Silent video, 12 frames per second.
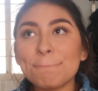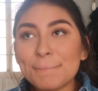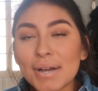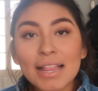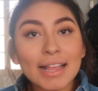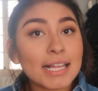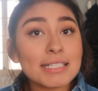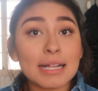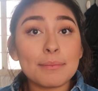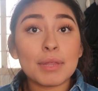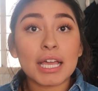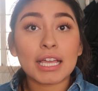But like I
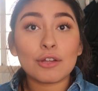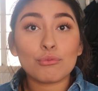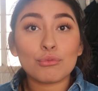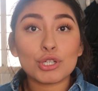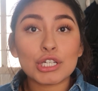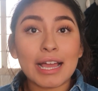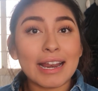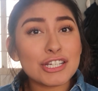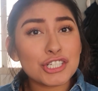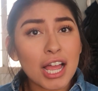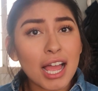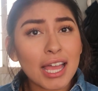said, I'm like
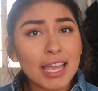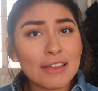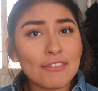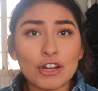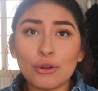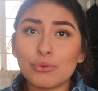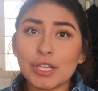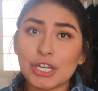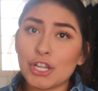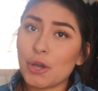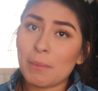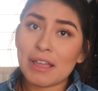kind of shy if I don't
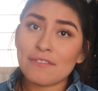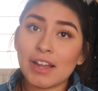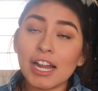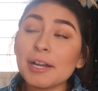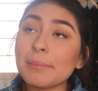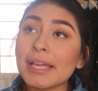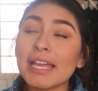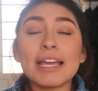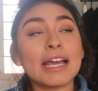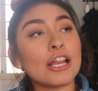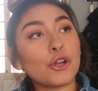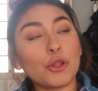really know my
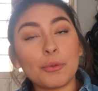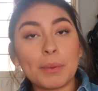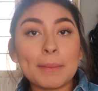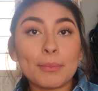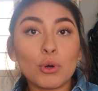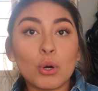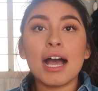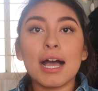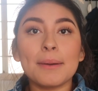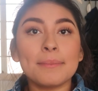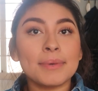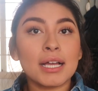environment, I don't know the people.
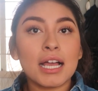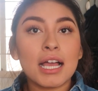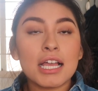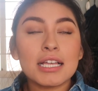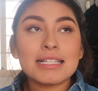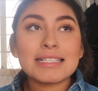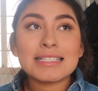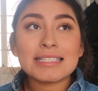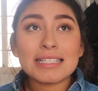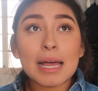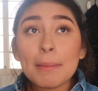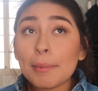
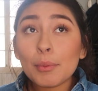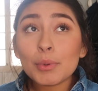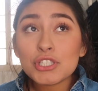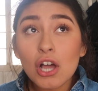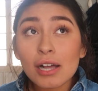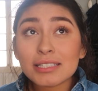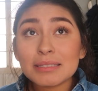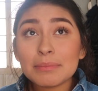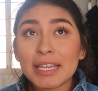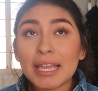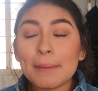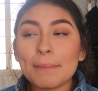Some people would talk to
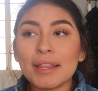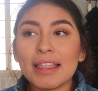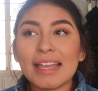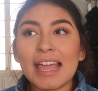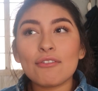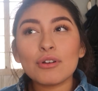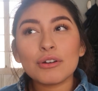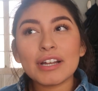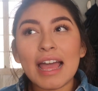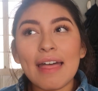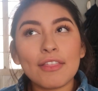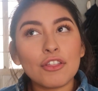me, but like everyone
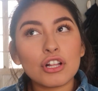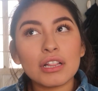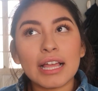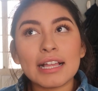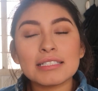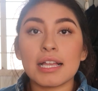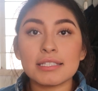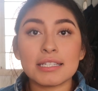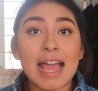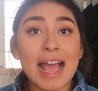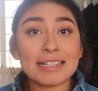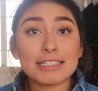already had like their cliques. It's
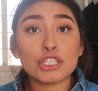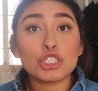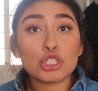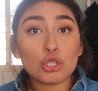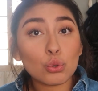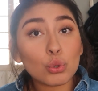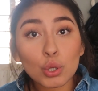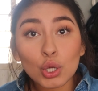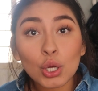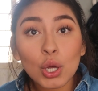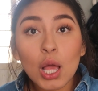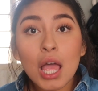an acting
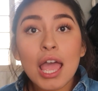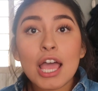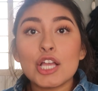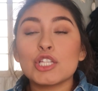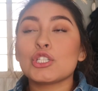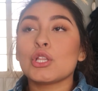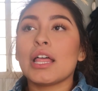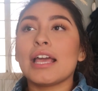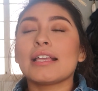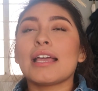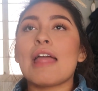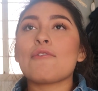school, so
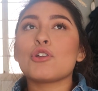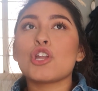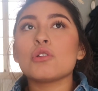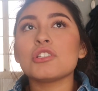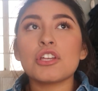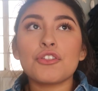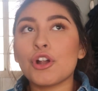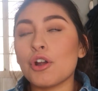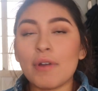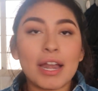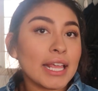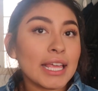like everyone knows each other
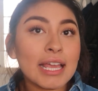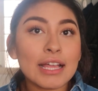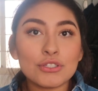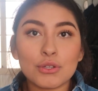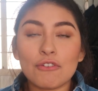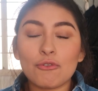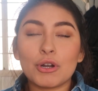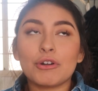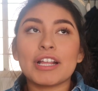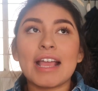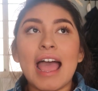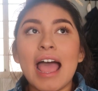already, and so everyone
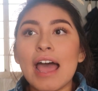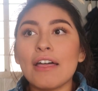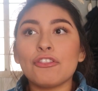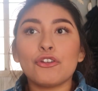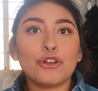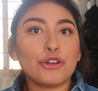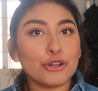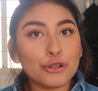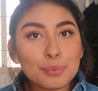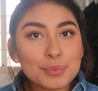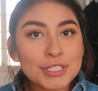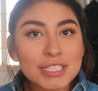already had like, their
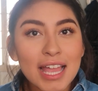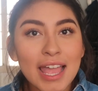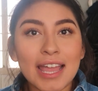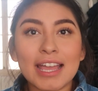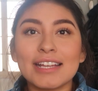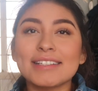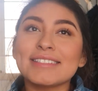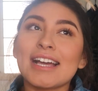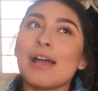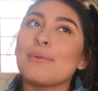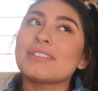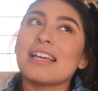groups, and
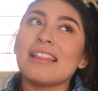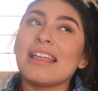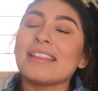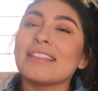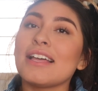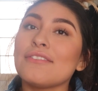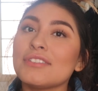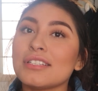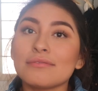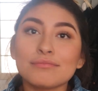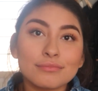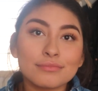I was kind of like left